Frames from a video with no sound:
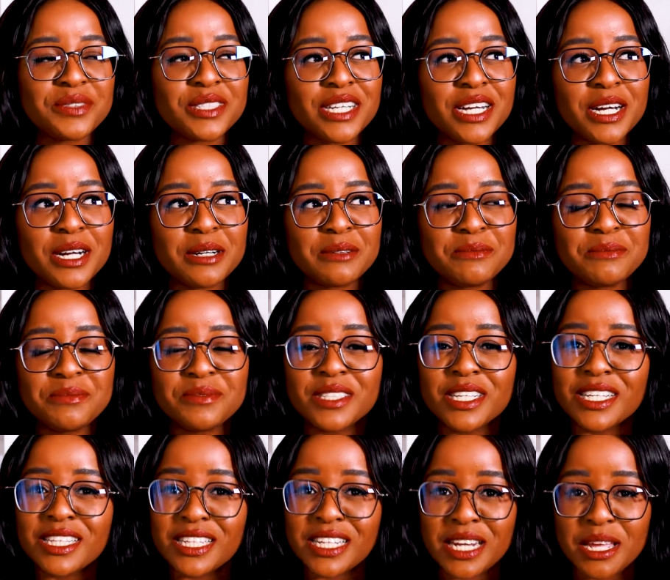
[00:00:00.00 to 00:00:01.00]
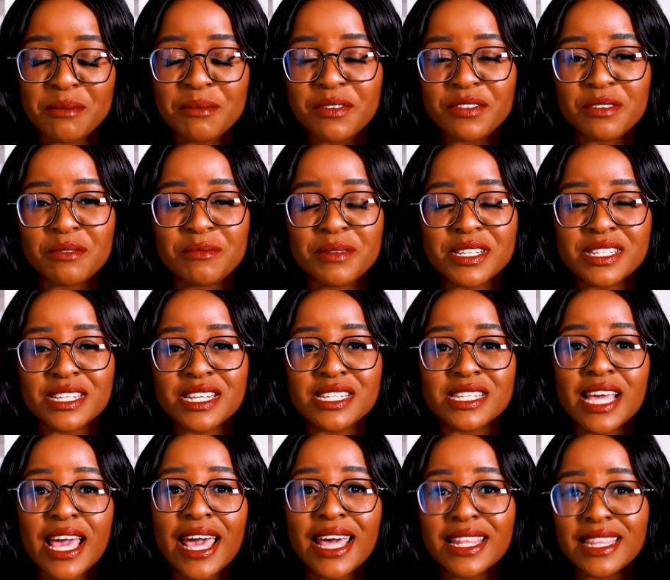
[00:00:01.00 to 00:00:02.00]
The name of the
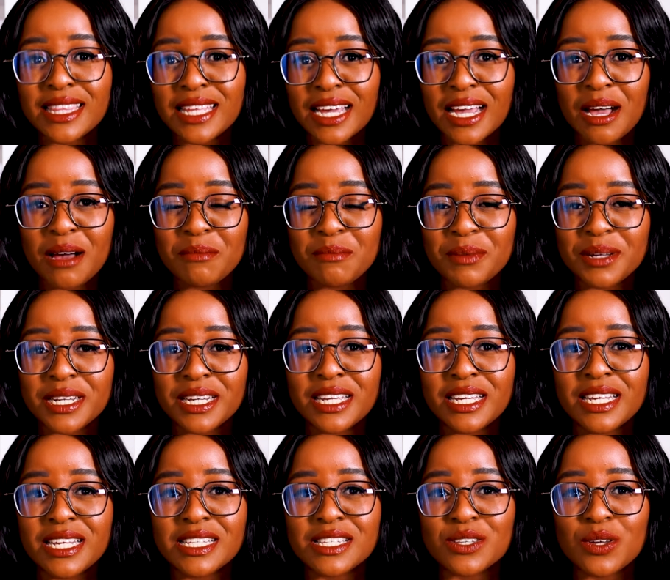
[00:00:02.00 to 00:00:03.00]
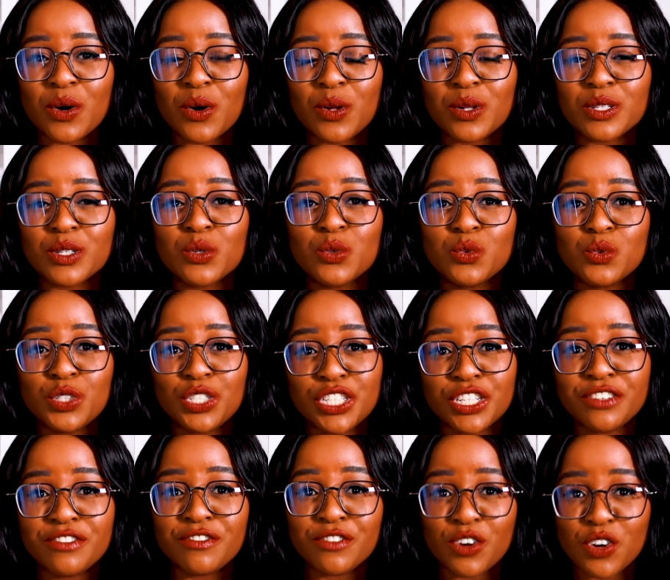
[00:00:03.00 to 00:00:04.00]
business and the company is called
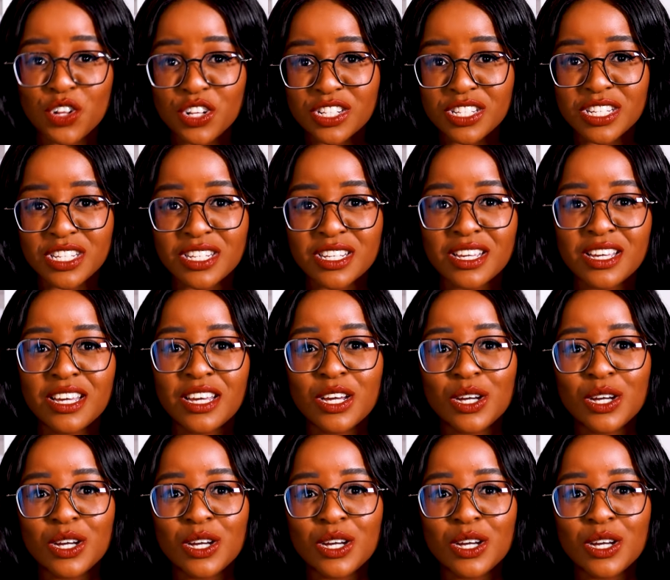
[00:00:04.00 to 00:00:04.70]
Uchivault.